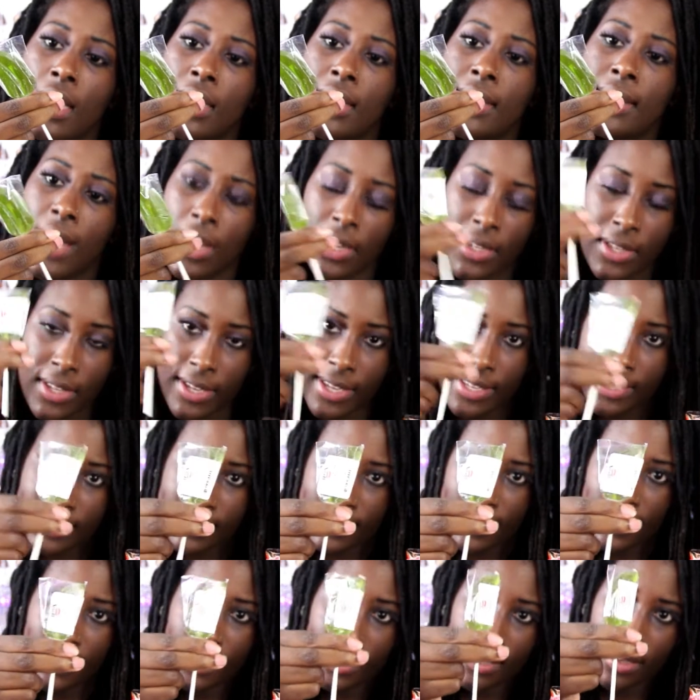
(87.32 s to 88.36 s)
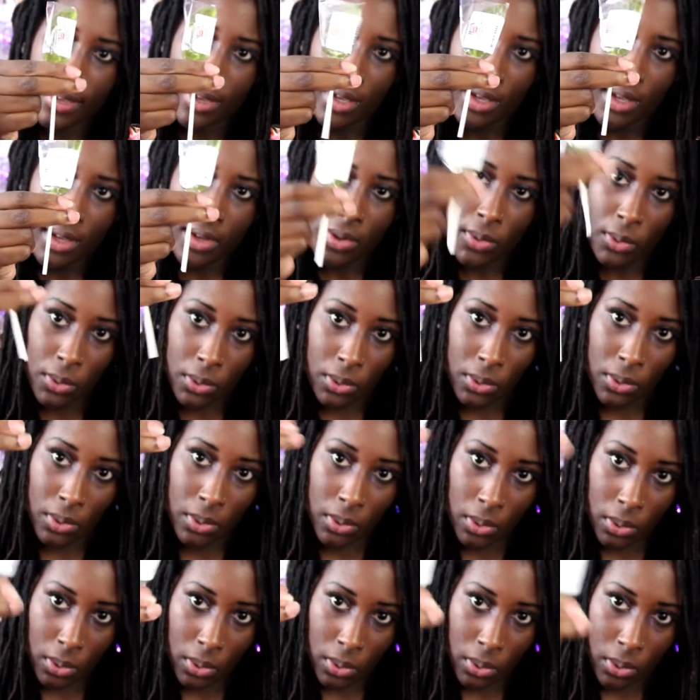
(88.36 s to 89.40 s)
suckers.
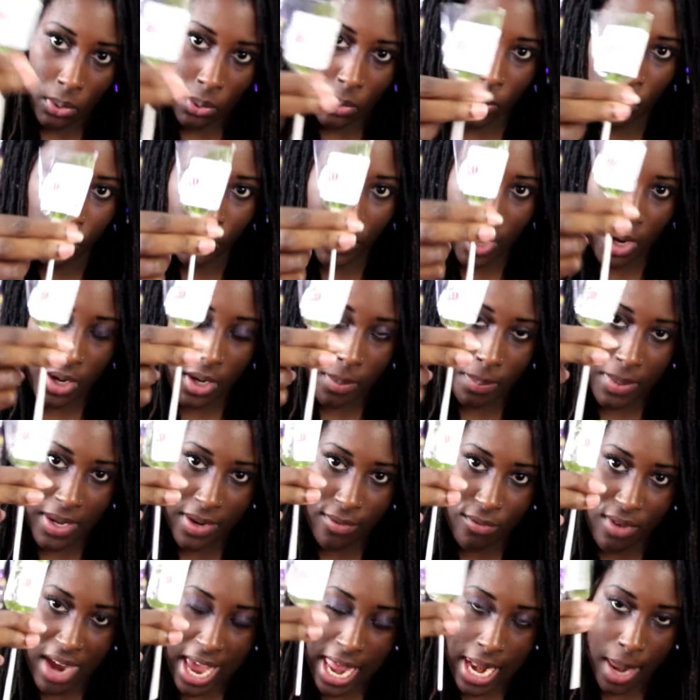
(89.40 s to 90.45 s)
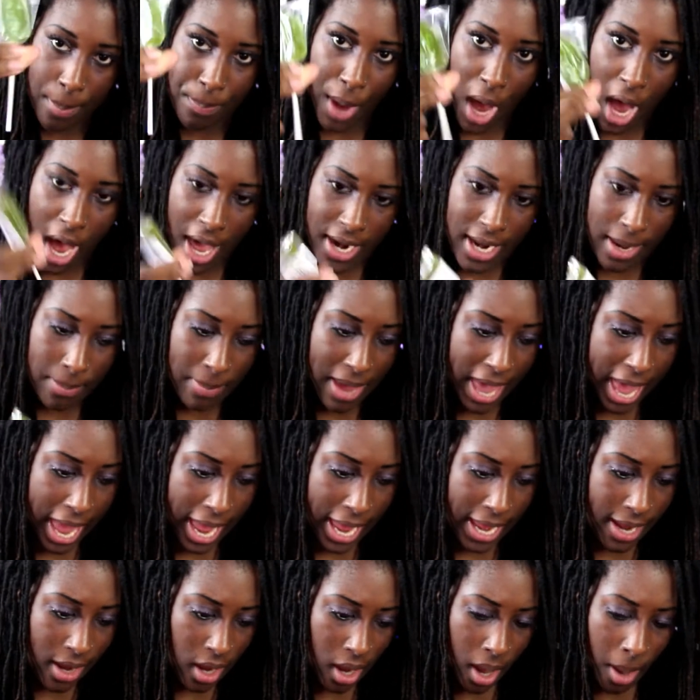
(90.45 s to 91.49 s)
Ooh, they're gonna be really burning
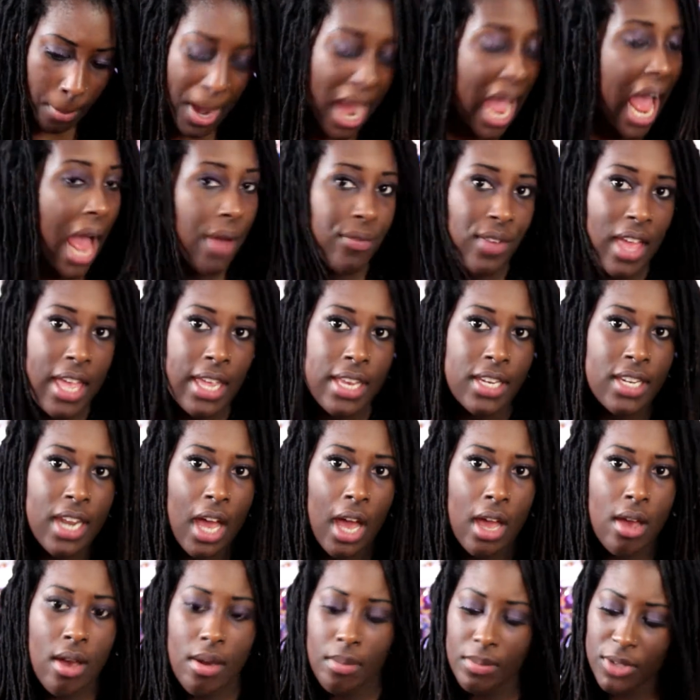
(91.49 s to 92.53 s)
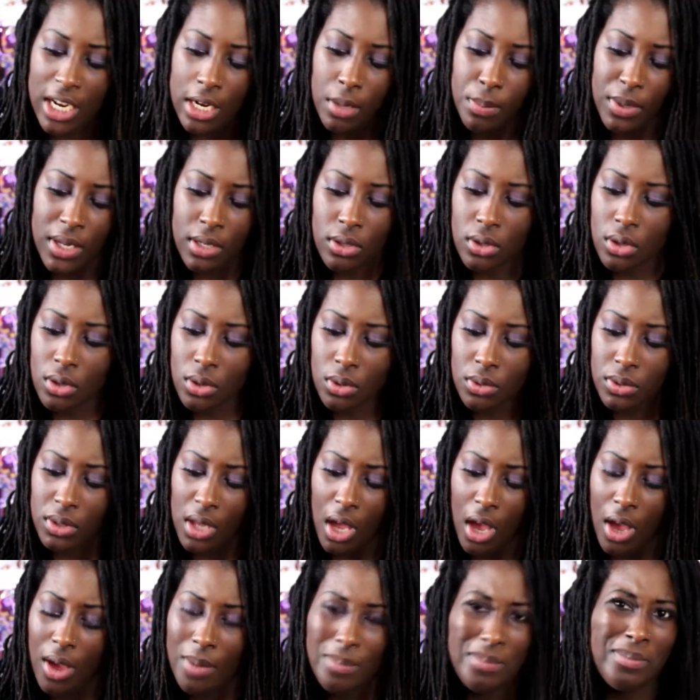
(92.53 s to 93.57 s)
me. But I have eaten um, jalapenos
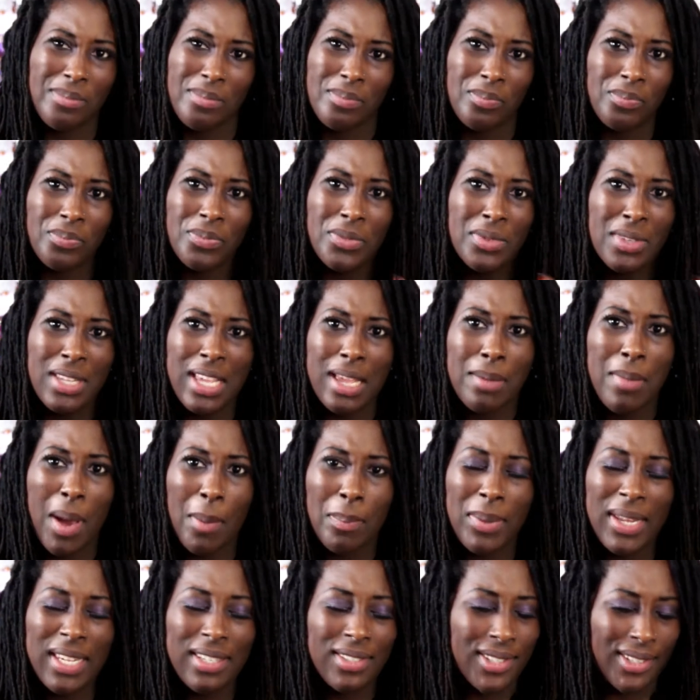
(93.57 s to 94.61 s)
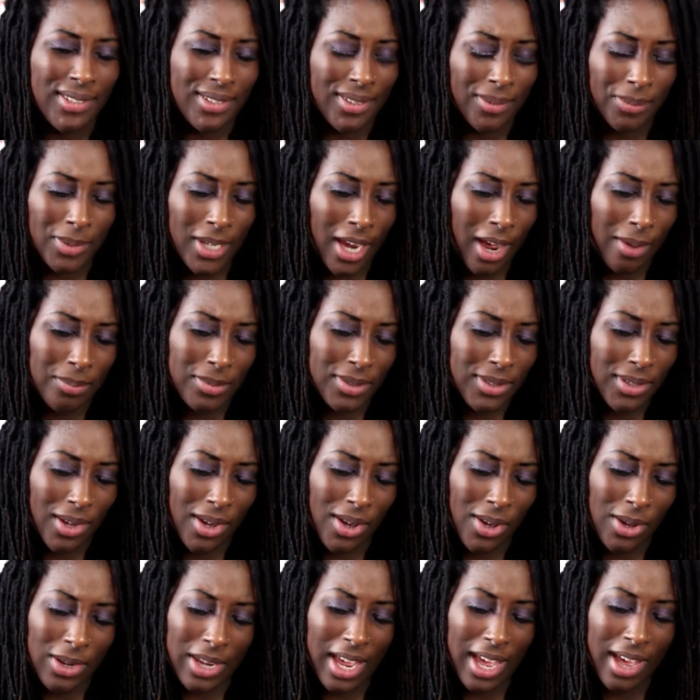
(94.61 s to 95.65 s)
um, in my pizza sometimes, so
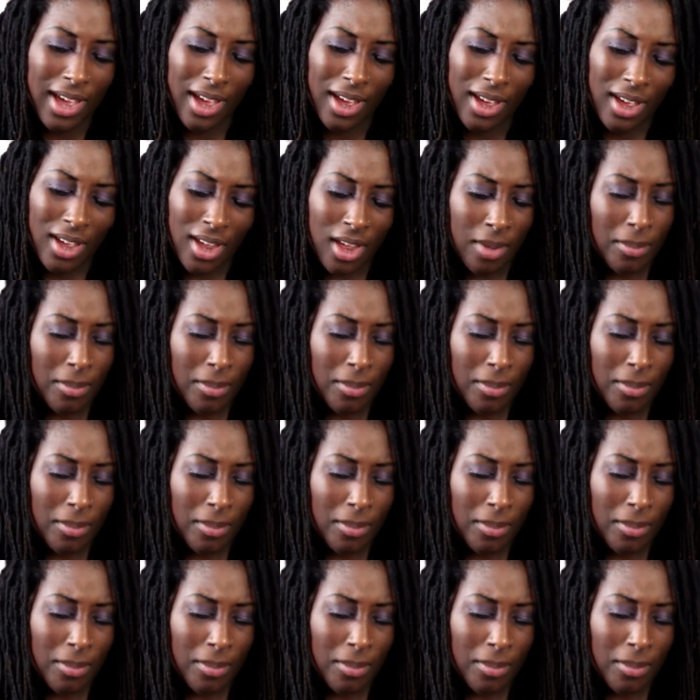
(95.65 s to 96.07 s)
yeah.